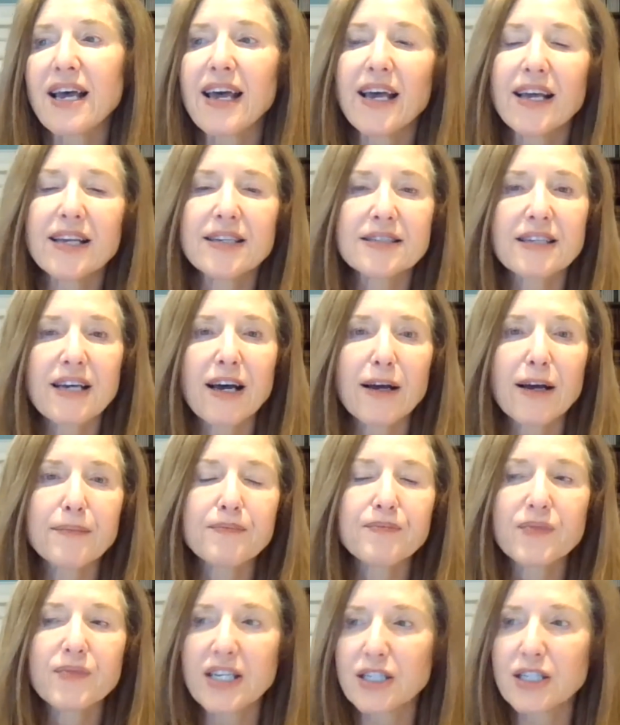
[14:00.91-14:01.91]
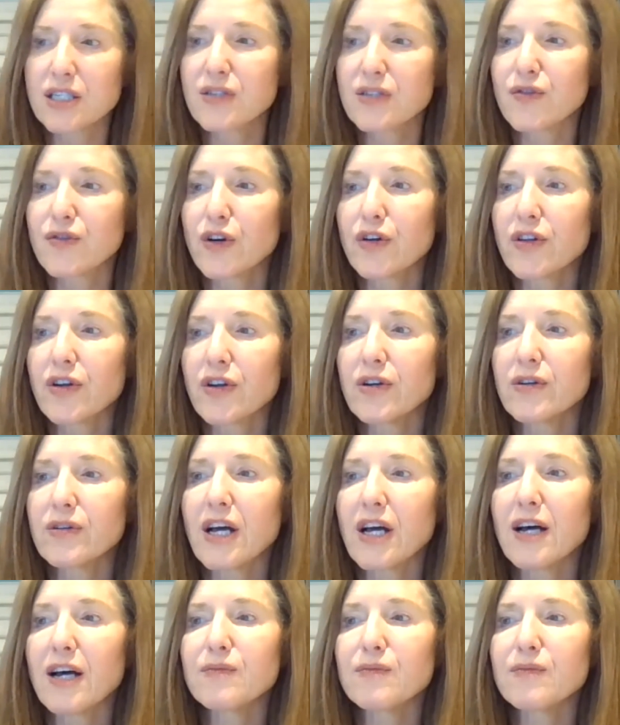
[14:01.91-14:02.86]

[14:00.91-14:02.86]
and that just further